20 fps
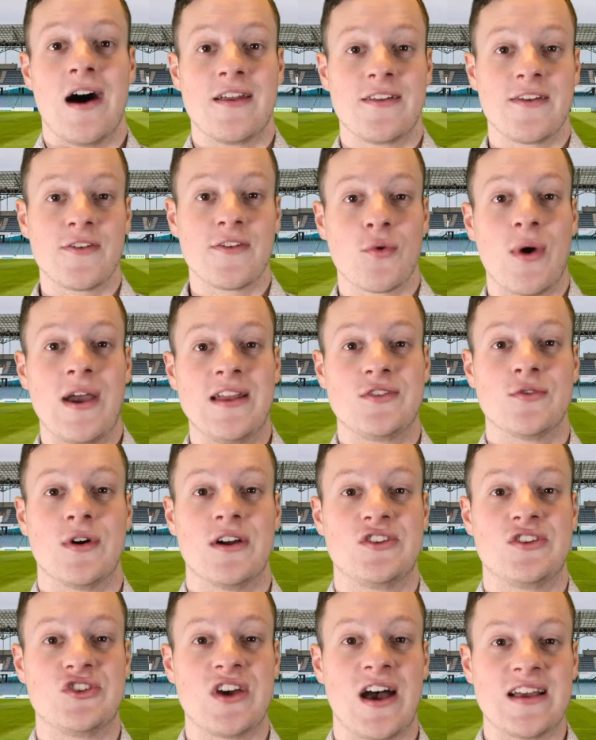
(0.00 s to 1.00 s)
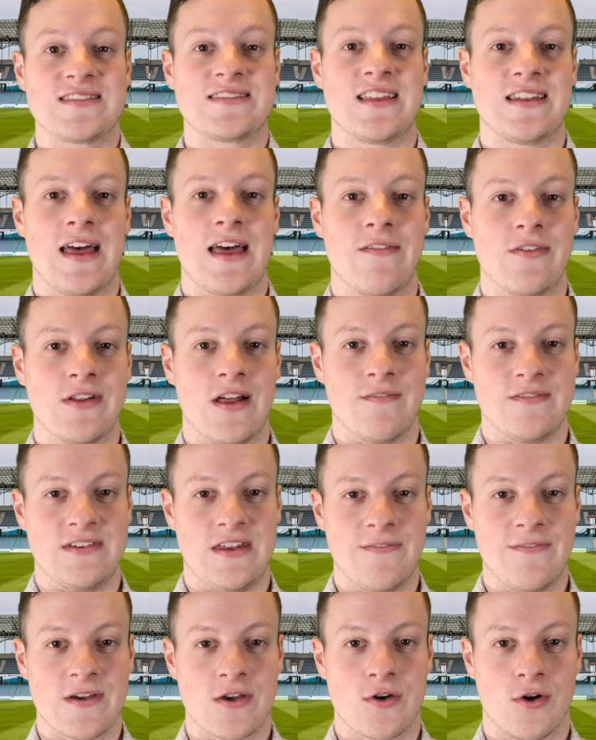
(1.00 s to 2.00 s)
Another way to adjust the level of
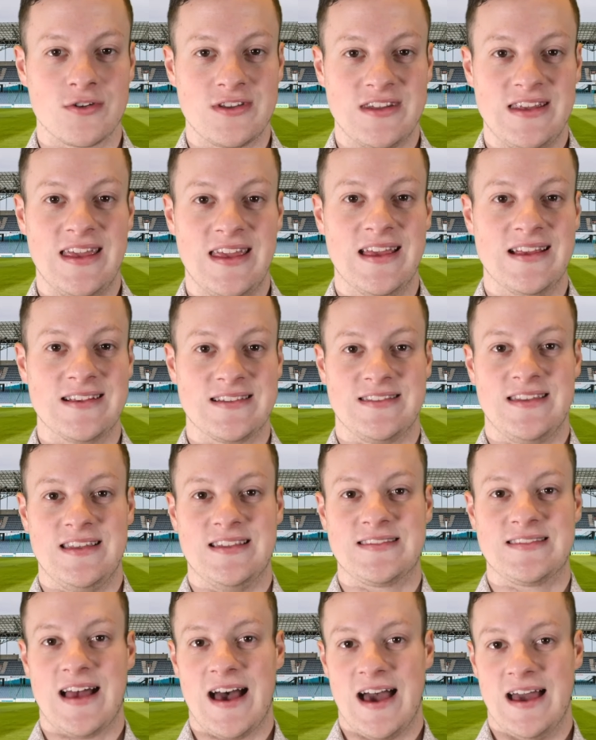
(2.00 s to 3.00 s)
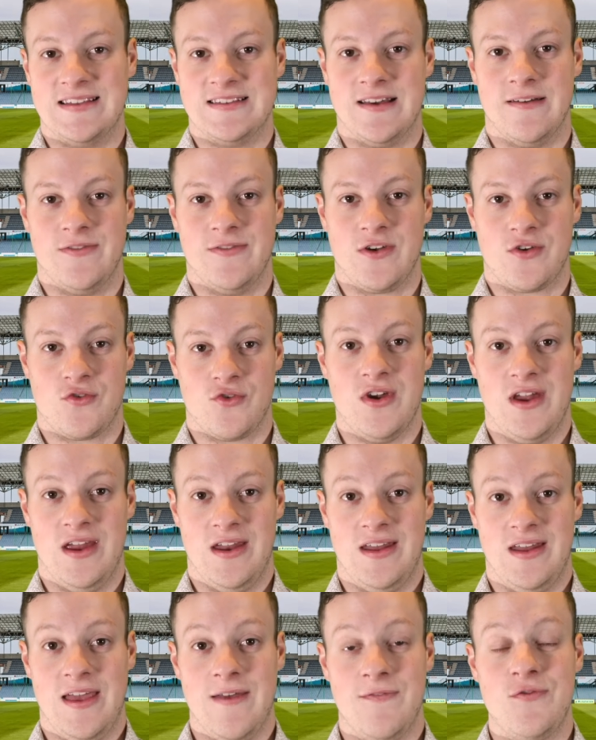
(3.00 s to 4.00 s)
difficulty is the size of the
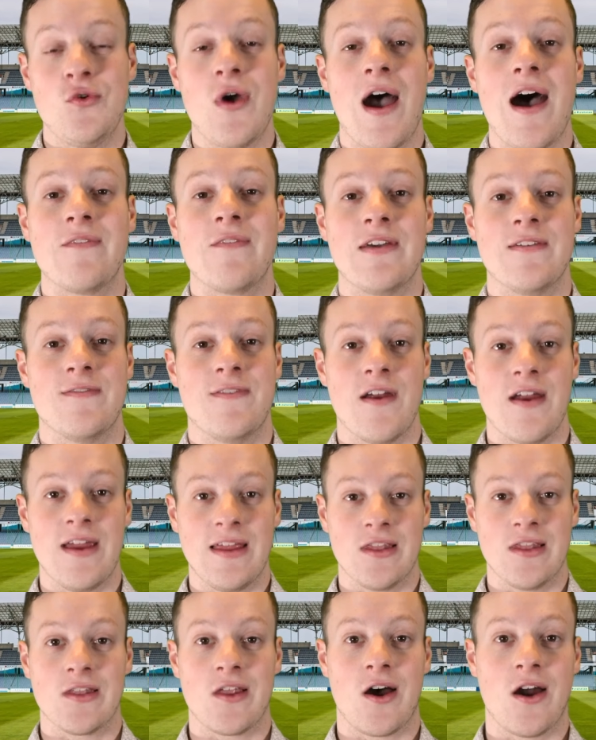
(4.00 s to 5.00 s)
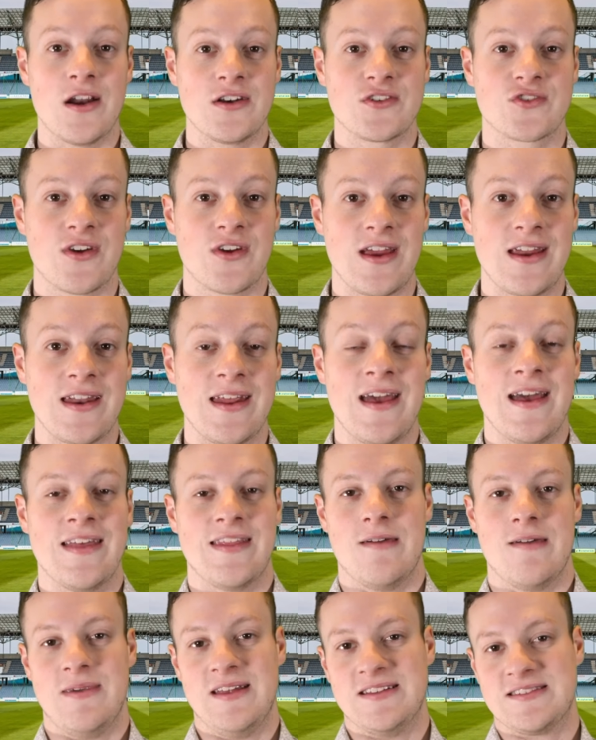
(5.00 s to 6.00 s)
grid. If you have a very large grid,
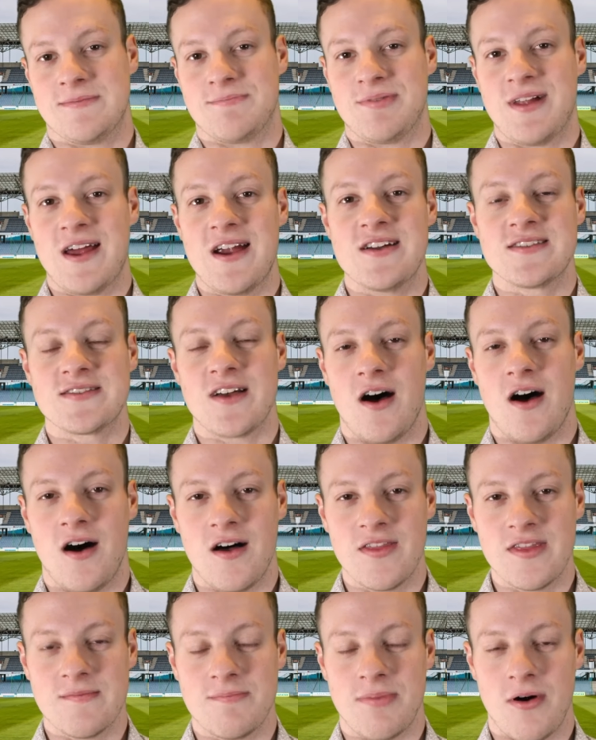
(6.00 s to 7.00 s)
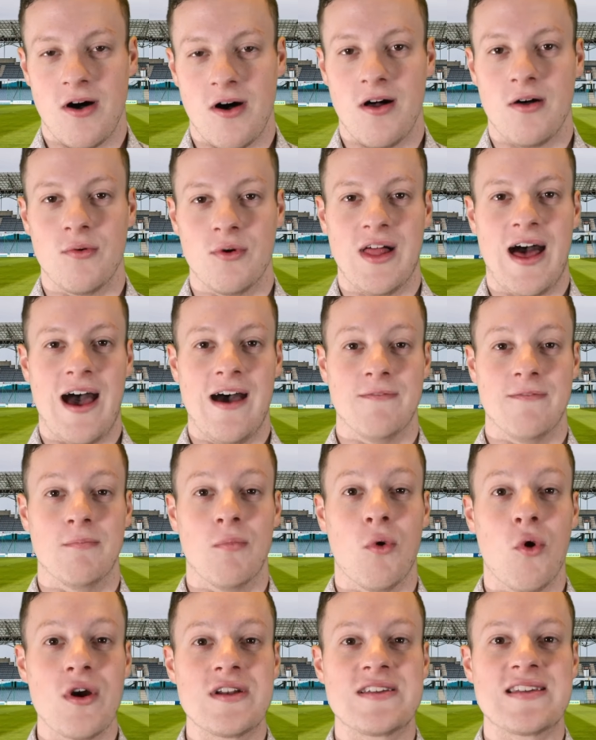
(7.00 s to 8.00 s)
that means the players on the ball will have
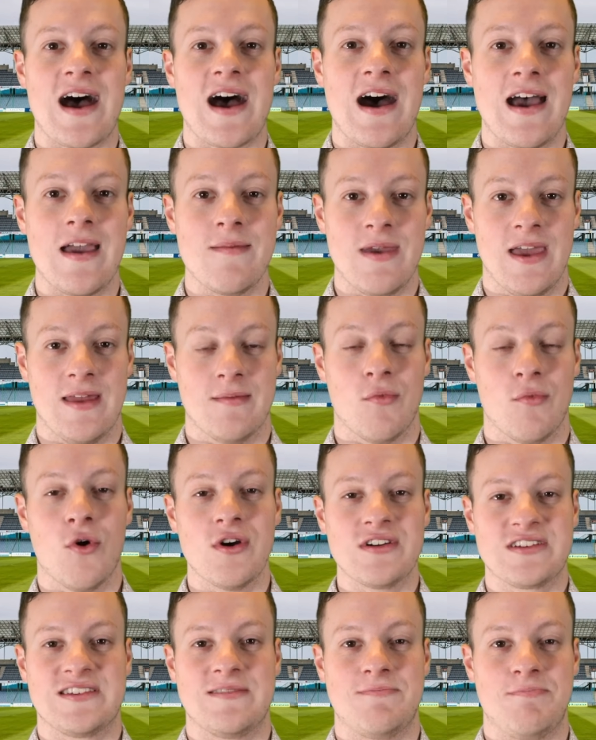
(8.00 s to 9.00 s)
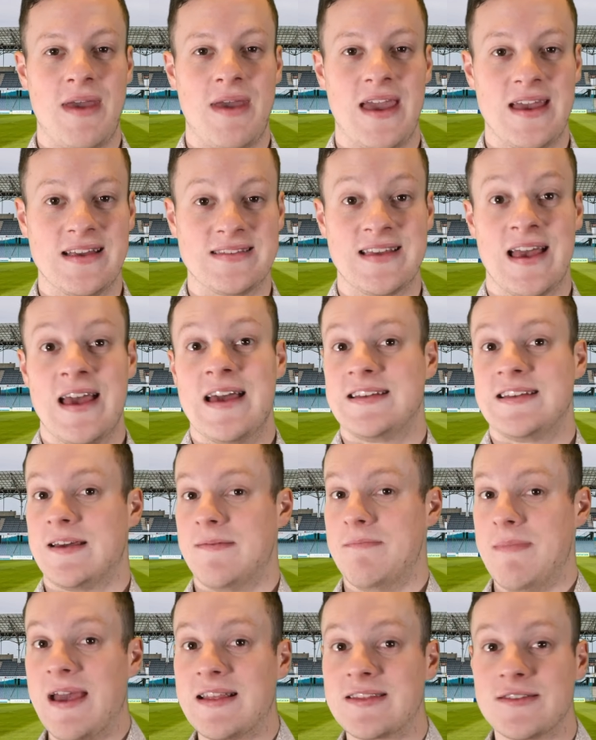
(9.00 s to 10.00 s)
more time and more space
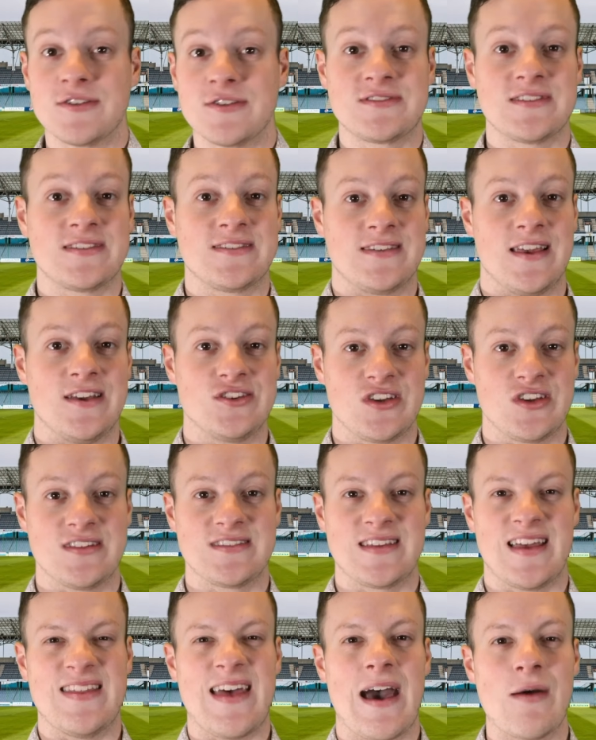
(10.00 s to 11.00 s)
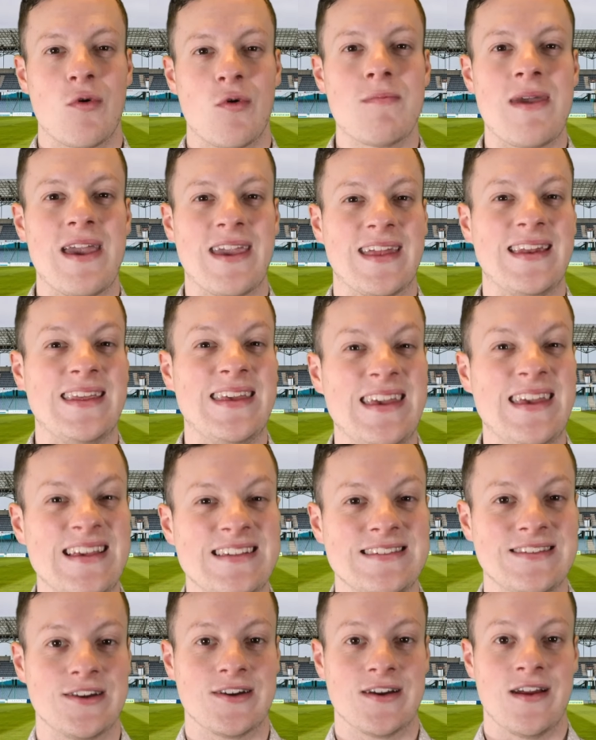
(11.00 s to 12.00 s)
to make those decisions, and that will make it
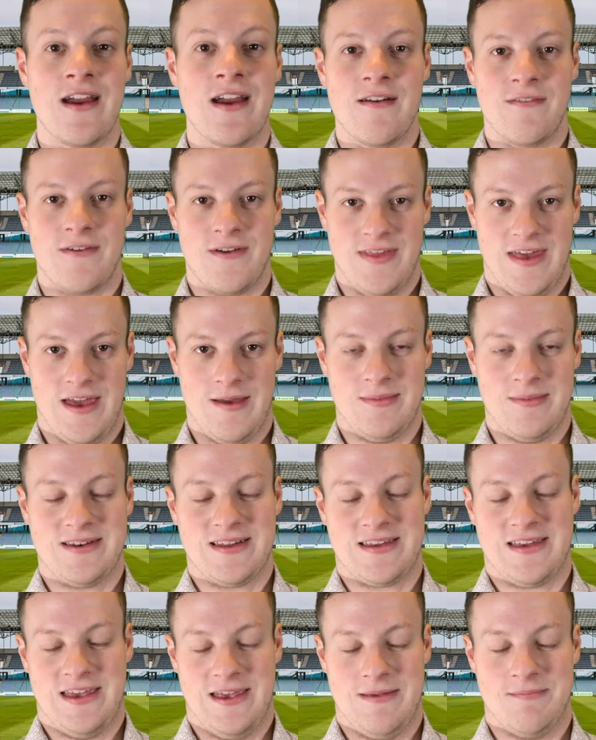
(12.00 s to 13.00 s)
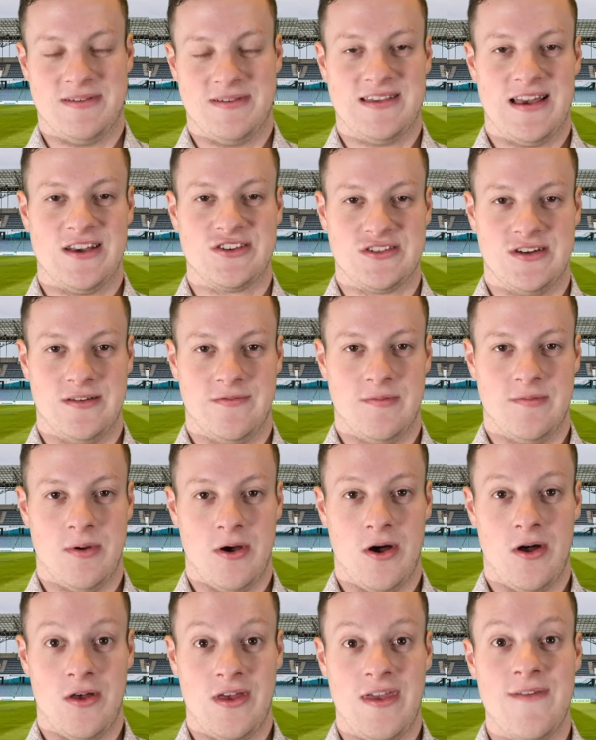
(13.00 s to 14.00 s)
easier for them to keep possession of the
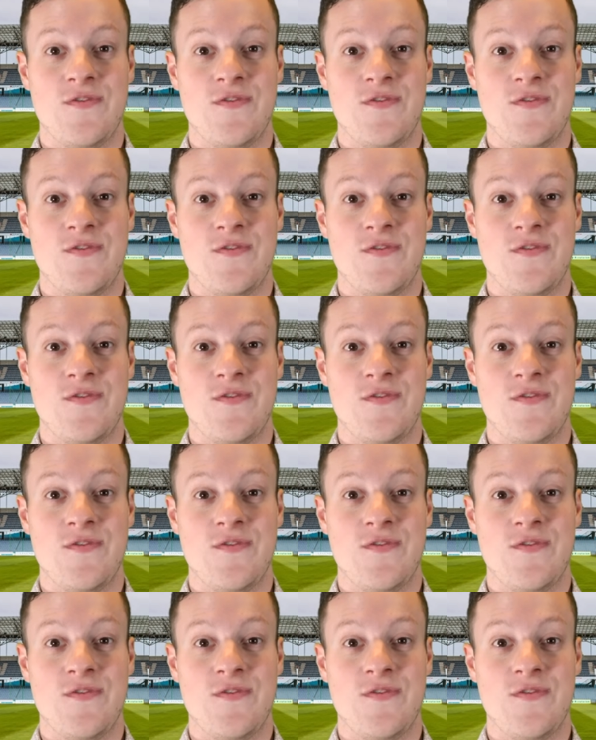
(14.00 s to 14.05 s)
ball.